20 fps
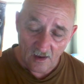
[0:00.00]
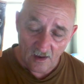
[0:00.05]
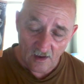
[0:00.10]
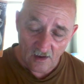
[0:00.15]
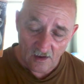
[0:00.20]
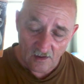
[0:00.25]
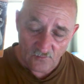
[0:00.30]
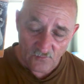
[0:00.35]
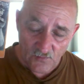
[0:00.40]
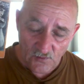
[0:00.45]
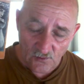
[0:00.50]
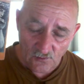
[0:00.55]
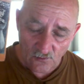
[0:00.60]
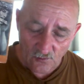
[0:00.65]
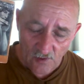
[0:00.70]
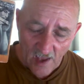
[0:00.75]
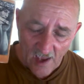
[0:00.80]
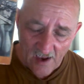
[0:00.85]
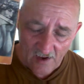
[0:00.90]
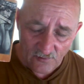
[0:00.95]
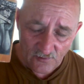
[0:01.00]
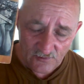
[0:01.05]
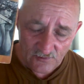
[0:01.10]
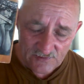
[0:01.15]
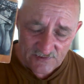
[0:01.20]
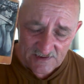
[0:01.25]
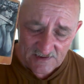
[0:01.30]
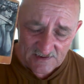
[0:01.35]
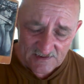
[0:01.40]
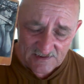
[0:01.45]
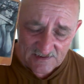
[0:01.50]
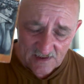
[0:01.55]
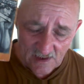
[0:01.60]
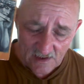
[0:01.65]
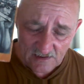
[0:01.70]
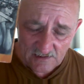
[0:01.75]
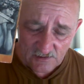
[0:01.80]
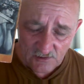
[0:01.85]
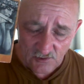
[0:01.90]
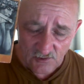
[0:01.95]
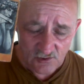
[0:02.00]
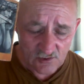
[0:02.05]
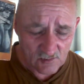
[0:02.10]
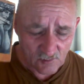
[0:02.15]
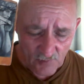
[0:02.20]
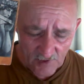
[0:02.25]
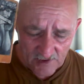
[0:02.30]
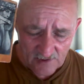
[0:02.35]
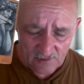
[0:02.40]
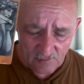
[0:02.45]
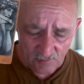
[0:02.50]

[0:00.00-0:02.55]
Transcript: If you don't have those things done, you're going to pay the